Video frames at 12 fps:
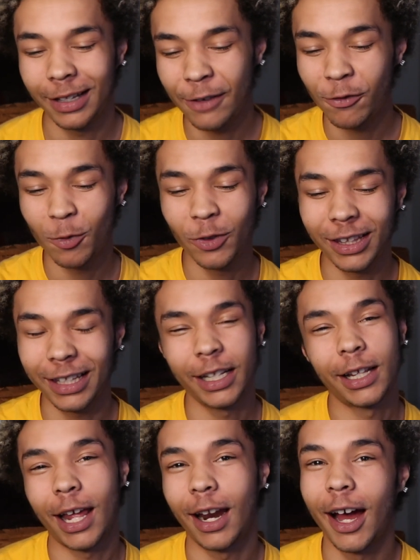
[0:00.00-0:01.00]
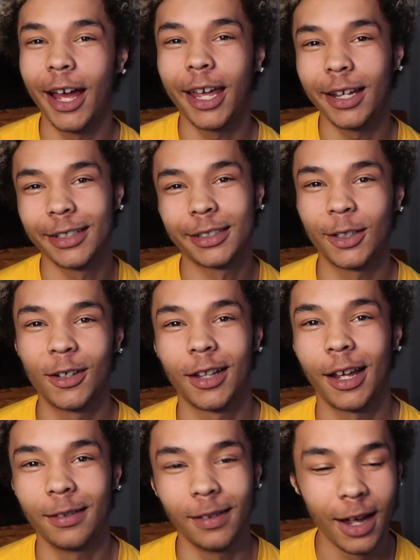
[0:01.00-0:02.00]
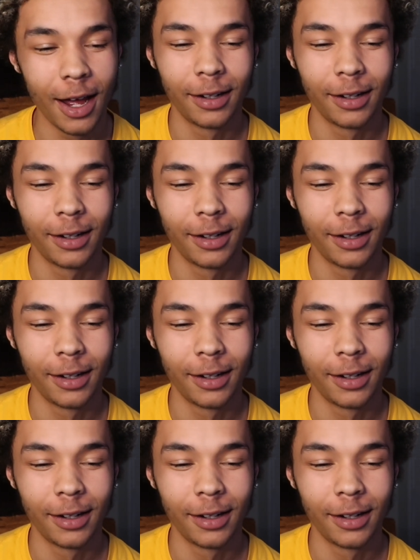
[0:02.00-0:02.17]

Even within that hiatus though, like